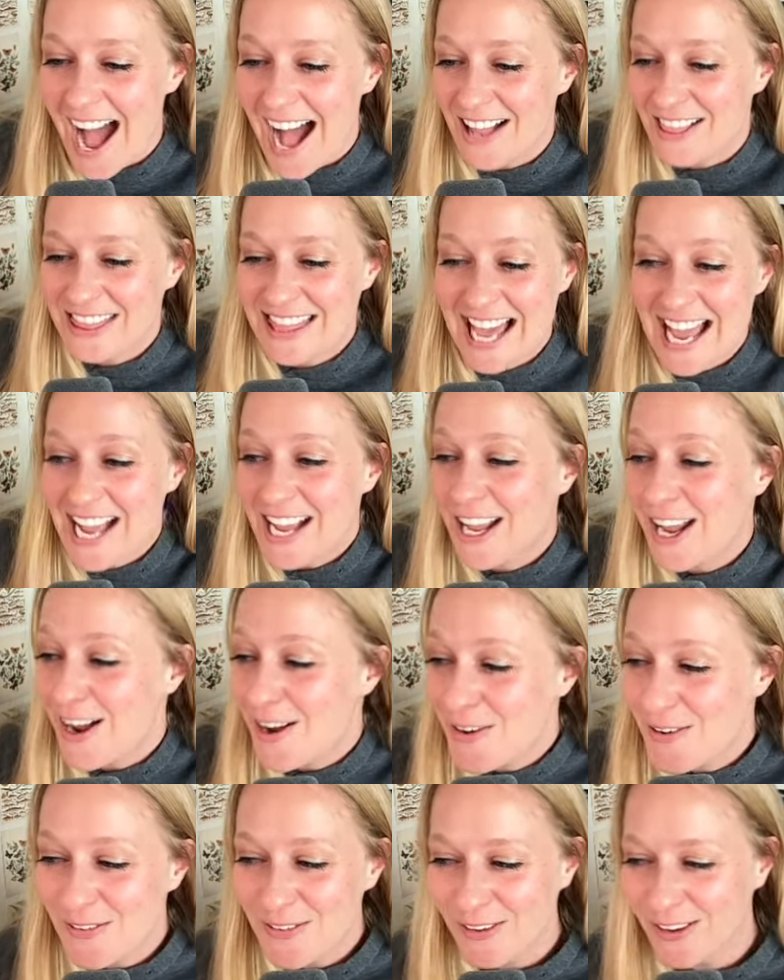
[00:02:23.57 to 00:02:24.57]
Thank
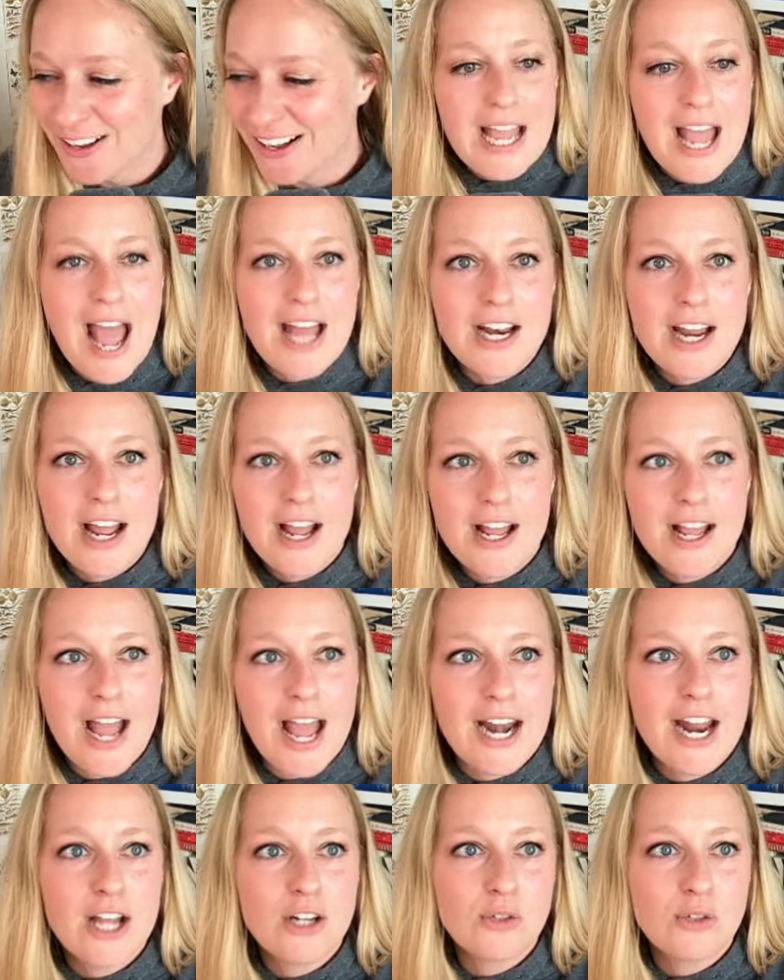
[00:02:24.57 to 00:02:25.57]
you.
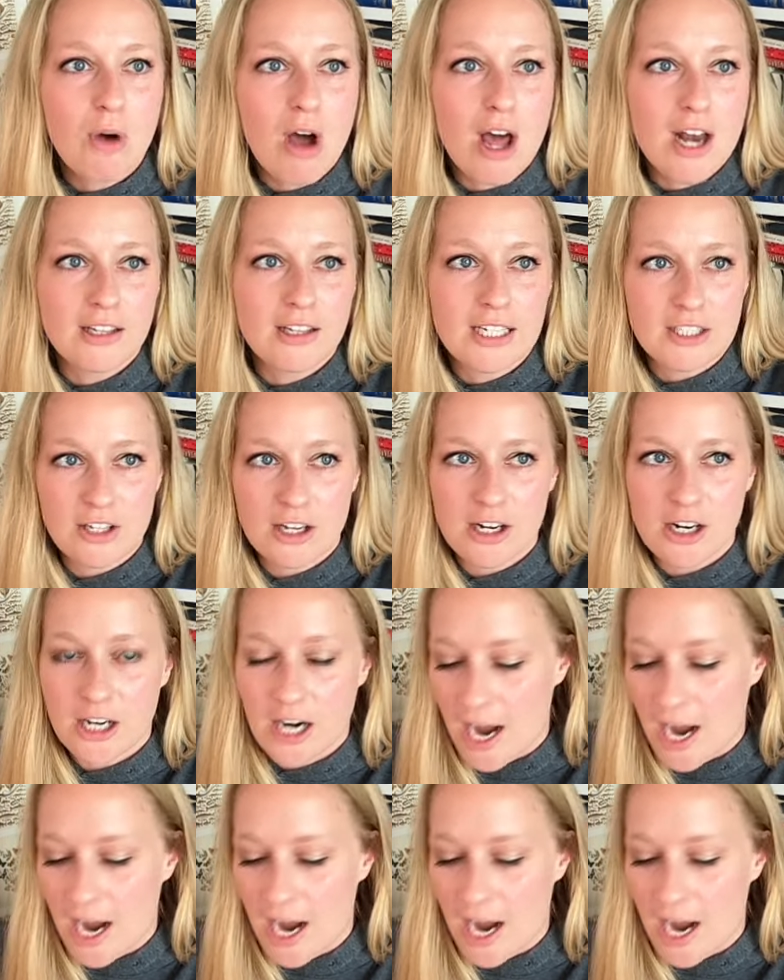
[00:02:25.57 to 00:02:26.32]
Enheduanna, let's look her